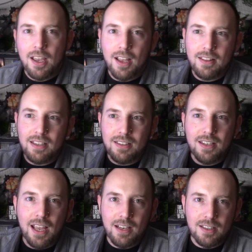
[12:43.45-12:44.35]
And they did
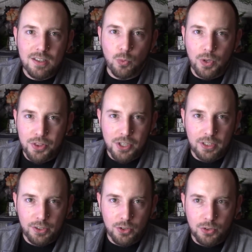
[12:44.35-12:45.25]
end it with a
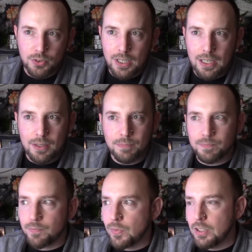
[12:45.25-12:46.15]

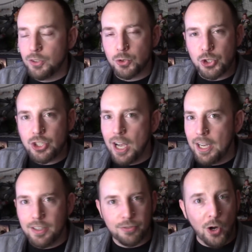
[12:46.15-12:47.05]
little
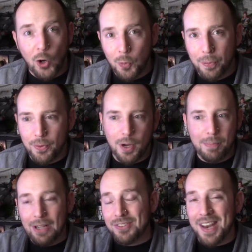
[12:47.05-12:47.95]
shine of hope
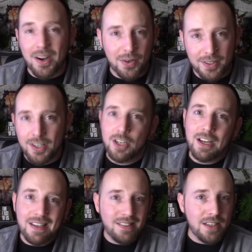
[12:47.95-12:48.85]
about Tara
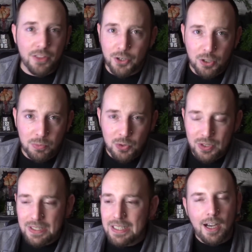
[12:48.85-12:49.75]
and the other community.